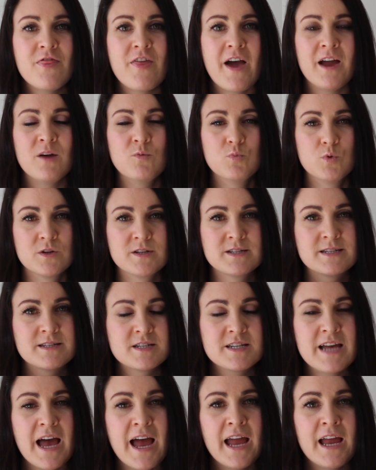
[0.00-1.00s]
They will
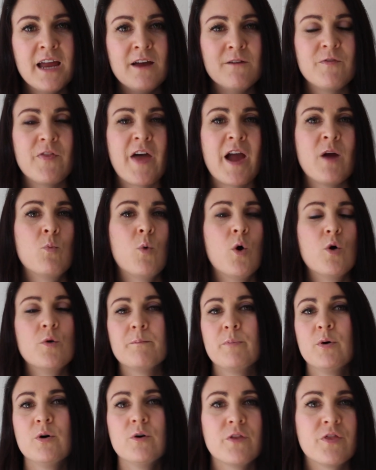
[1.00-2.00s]
save, they
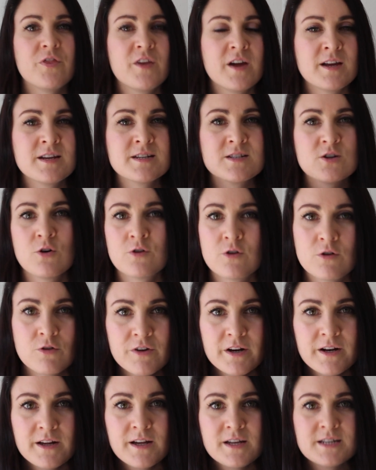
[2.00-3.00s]
won't put things on
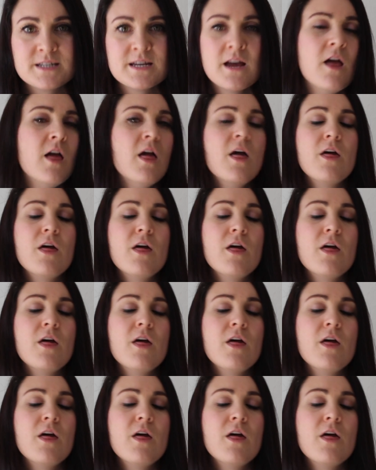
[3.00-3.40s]
credit,